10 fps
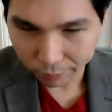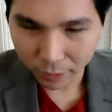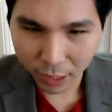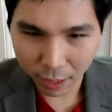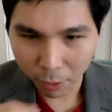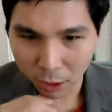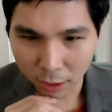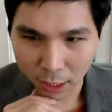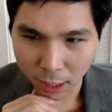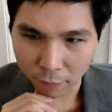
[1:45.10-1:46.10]
yeah,
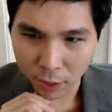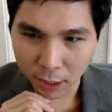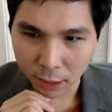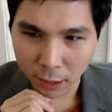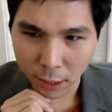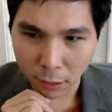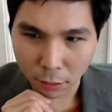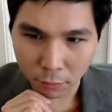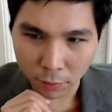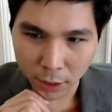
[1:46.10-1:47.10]
partly I haven't analyzed
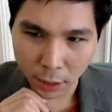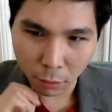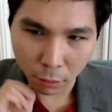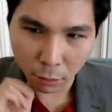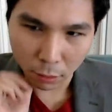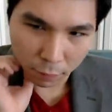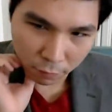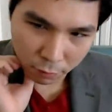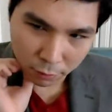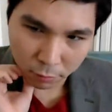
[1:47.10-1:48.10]
queen takes d
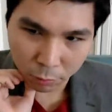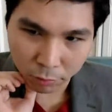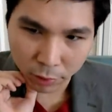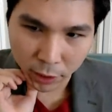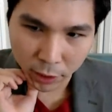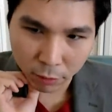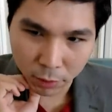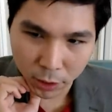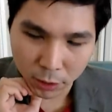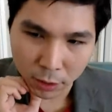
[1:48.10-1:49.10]
four, move twenty-one.